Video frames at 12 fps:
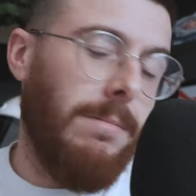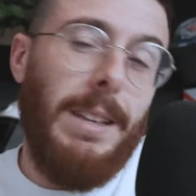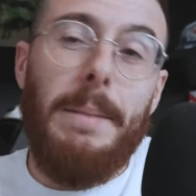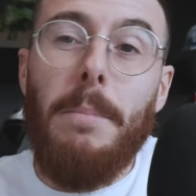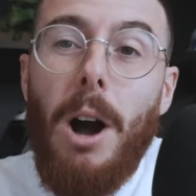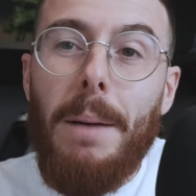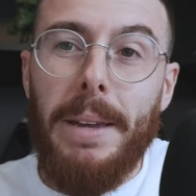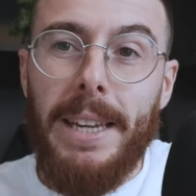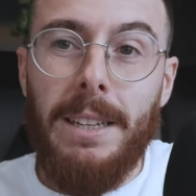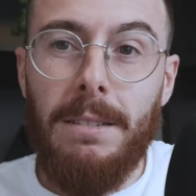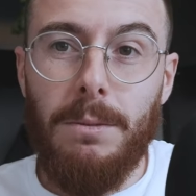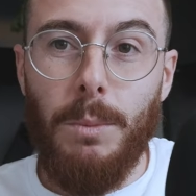It might
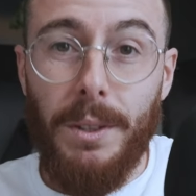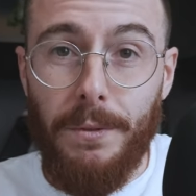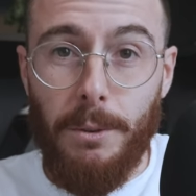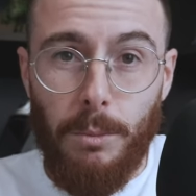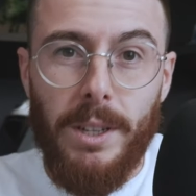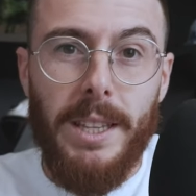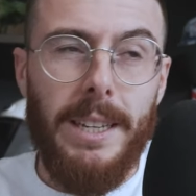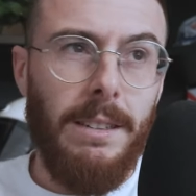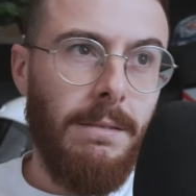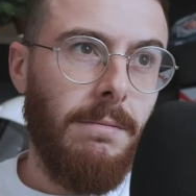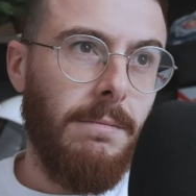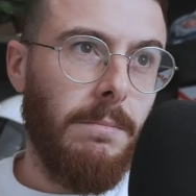be from
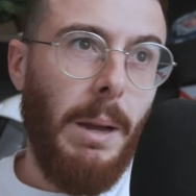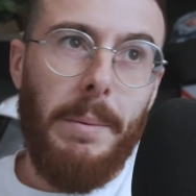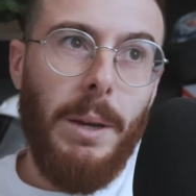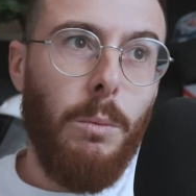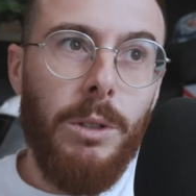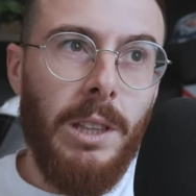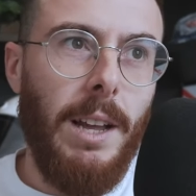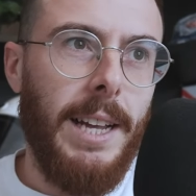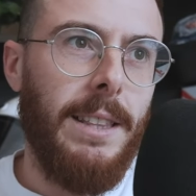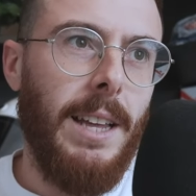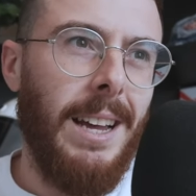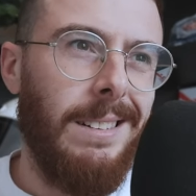within. Maybe they wouldn't
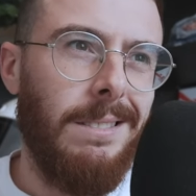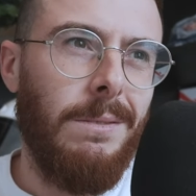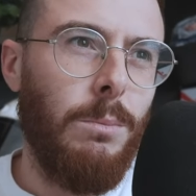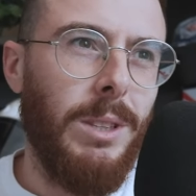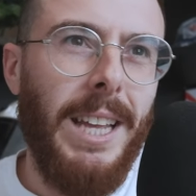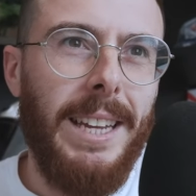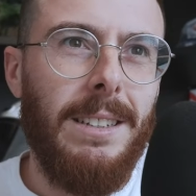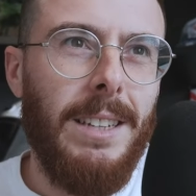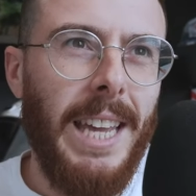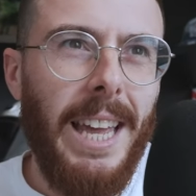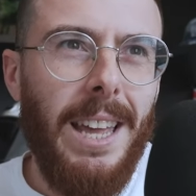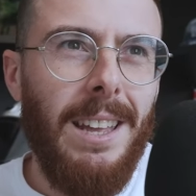like that. Would they
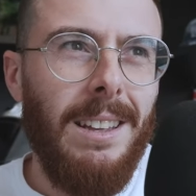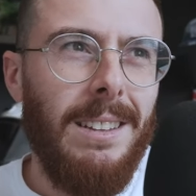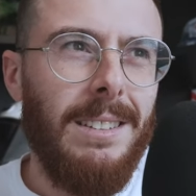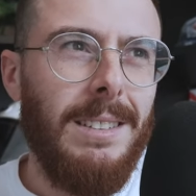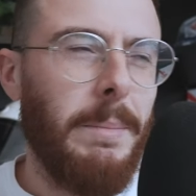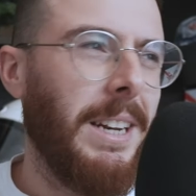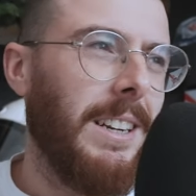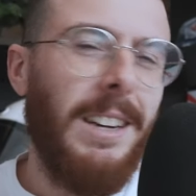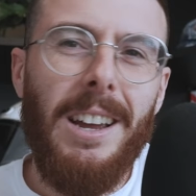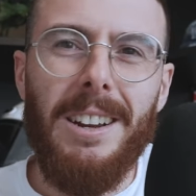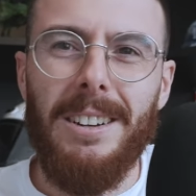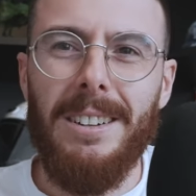care? I mean, I don't
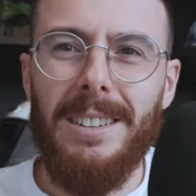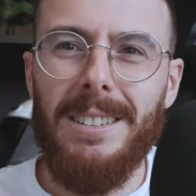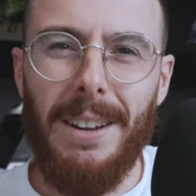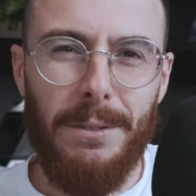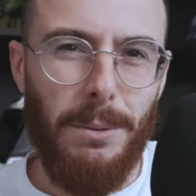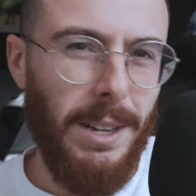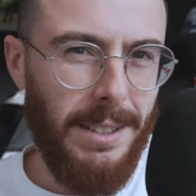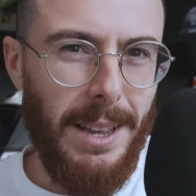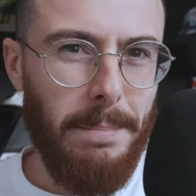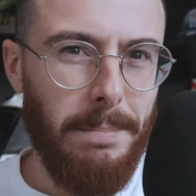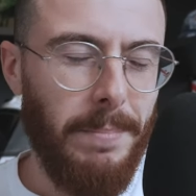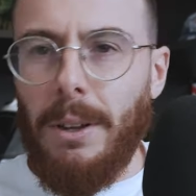know. You'd have to ask
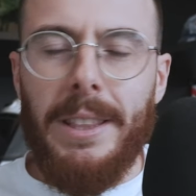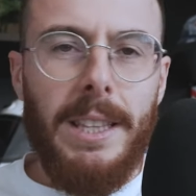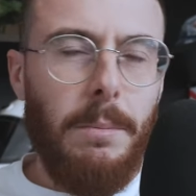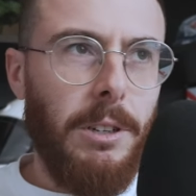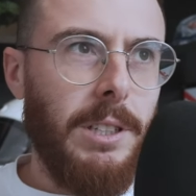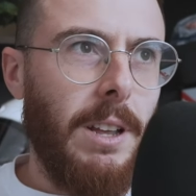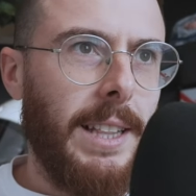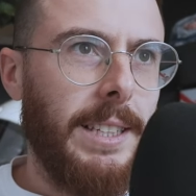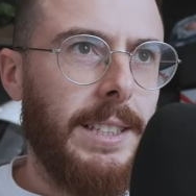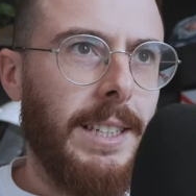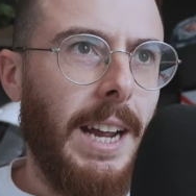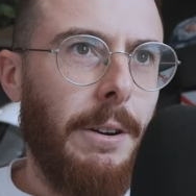them. So I think the most
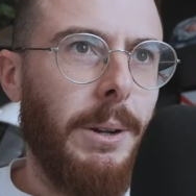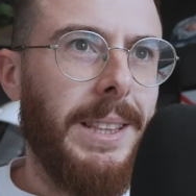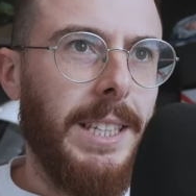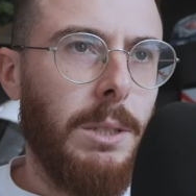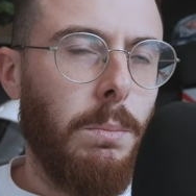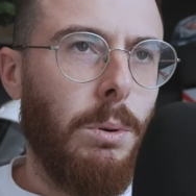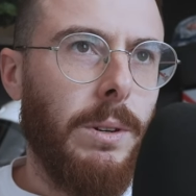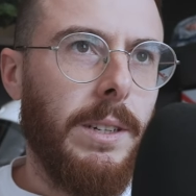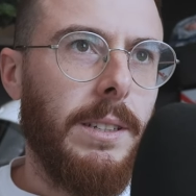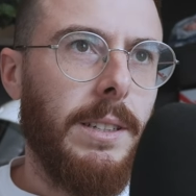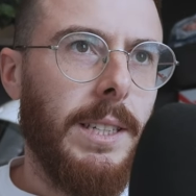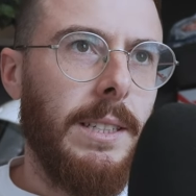likely scenario at this
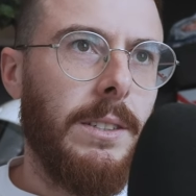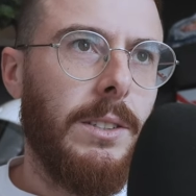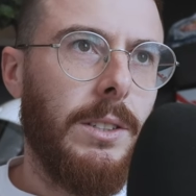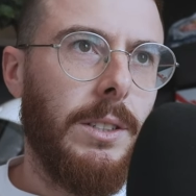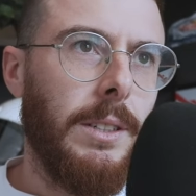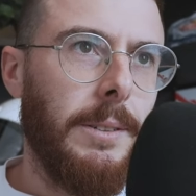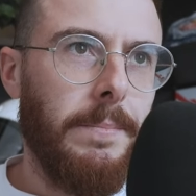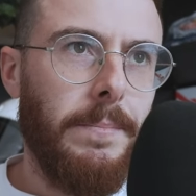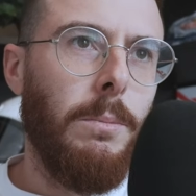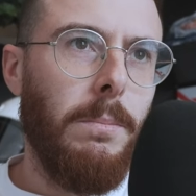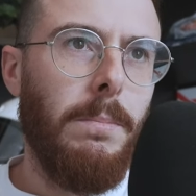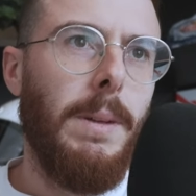point is to
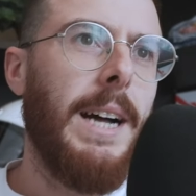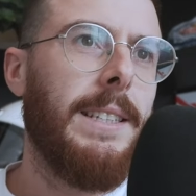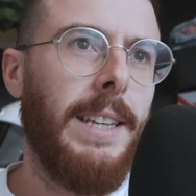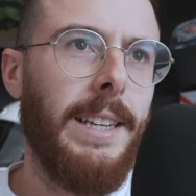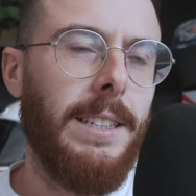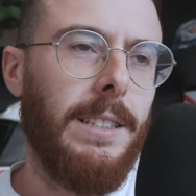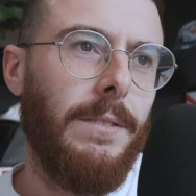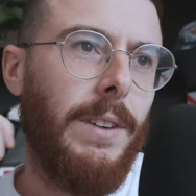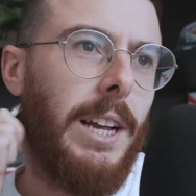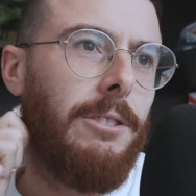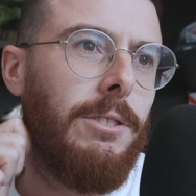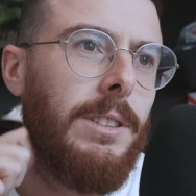put Martin into the
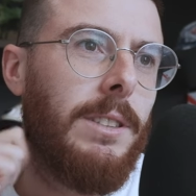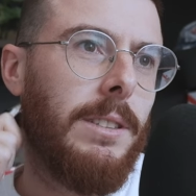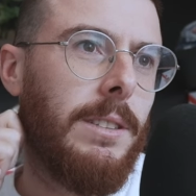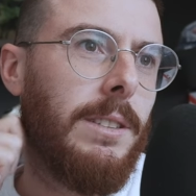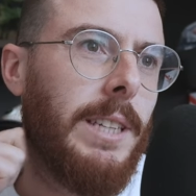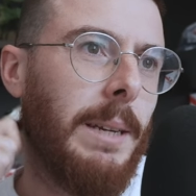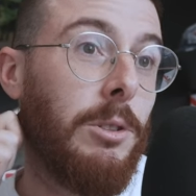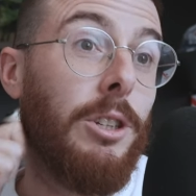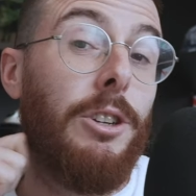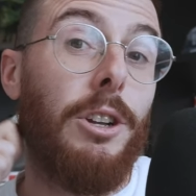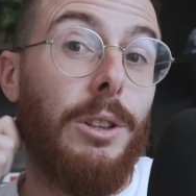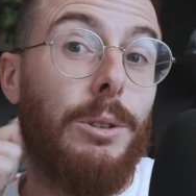factory team so
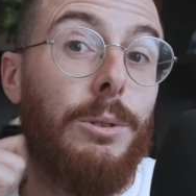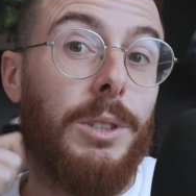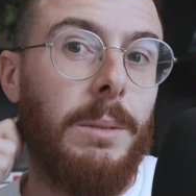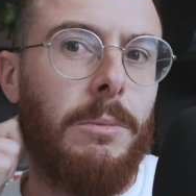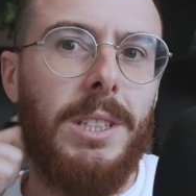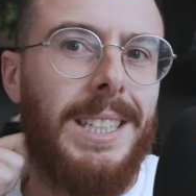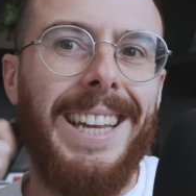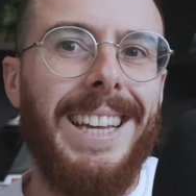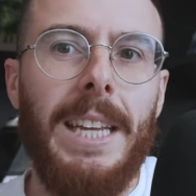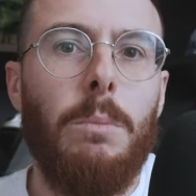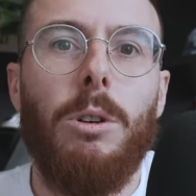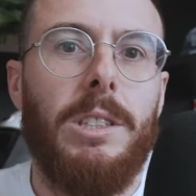you don't lose him because
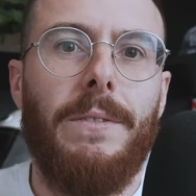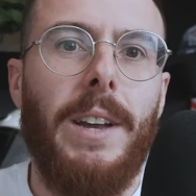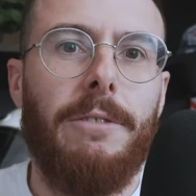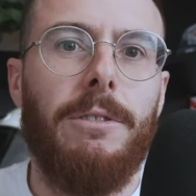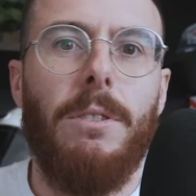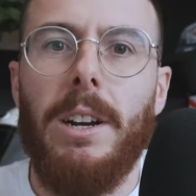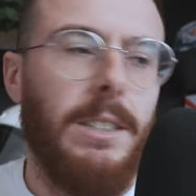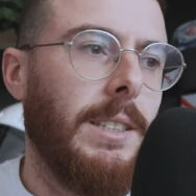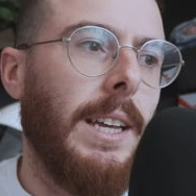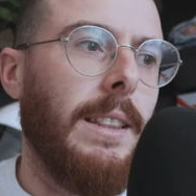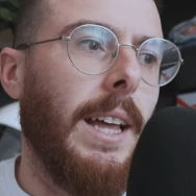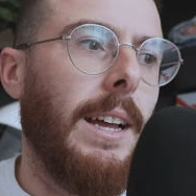he wants a factory ride. He
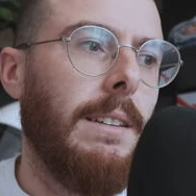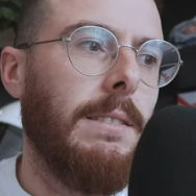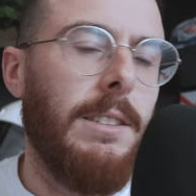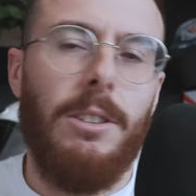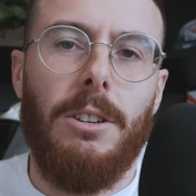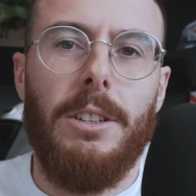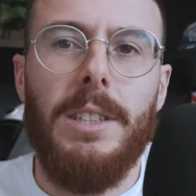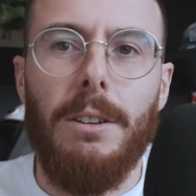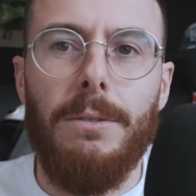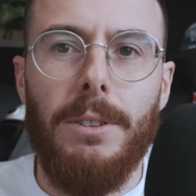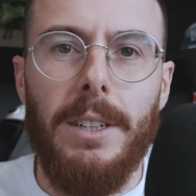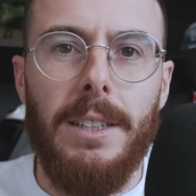said that. He's not going to
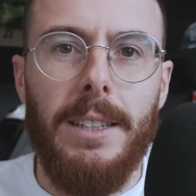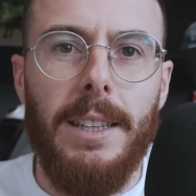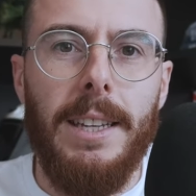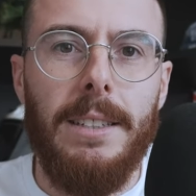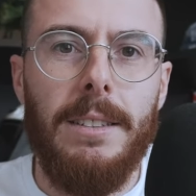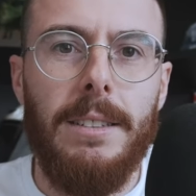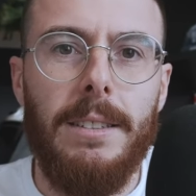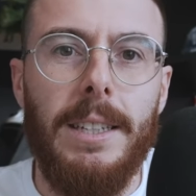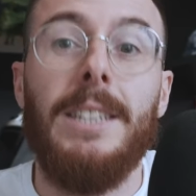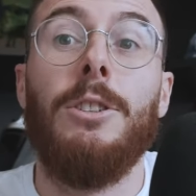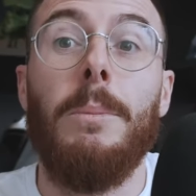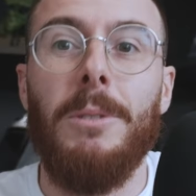settle for anything less.
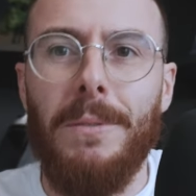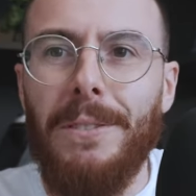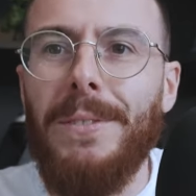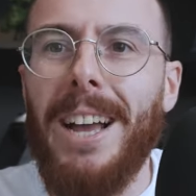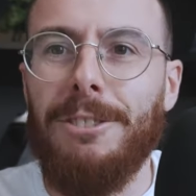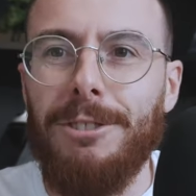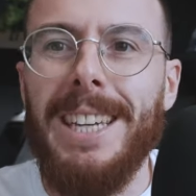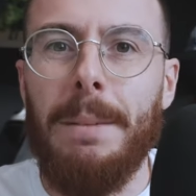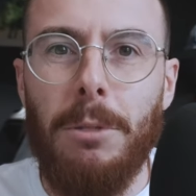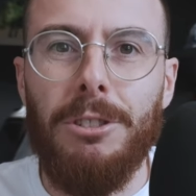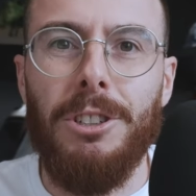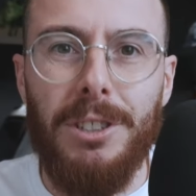And in terms of the factory
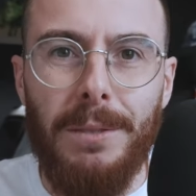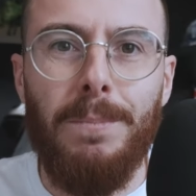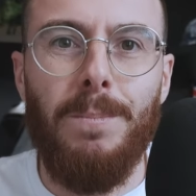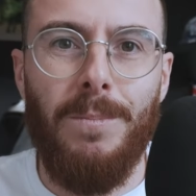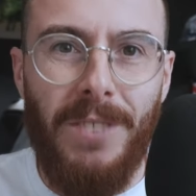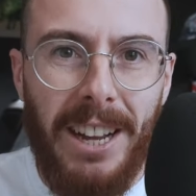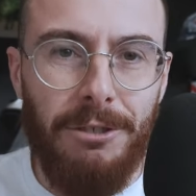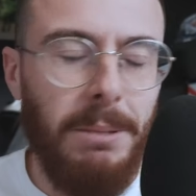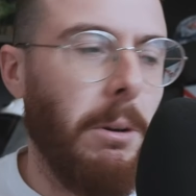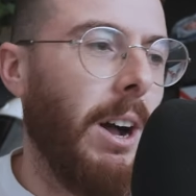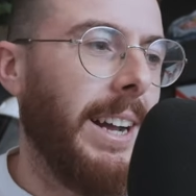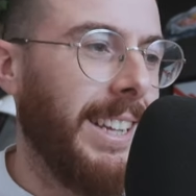team, not just a factory
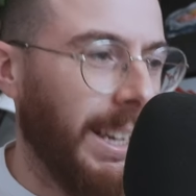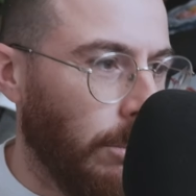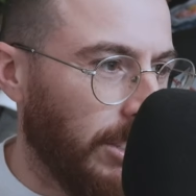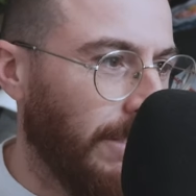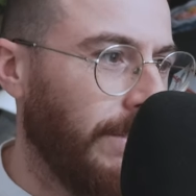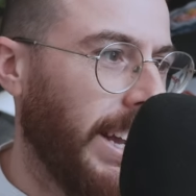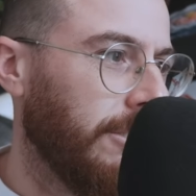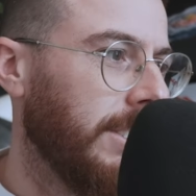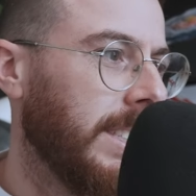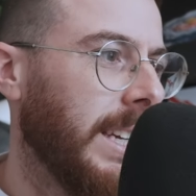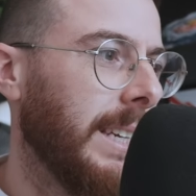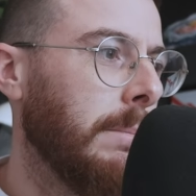bike. He wants a
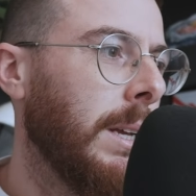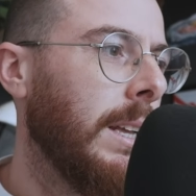factory team.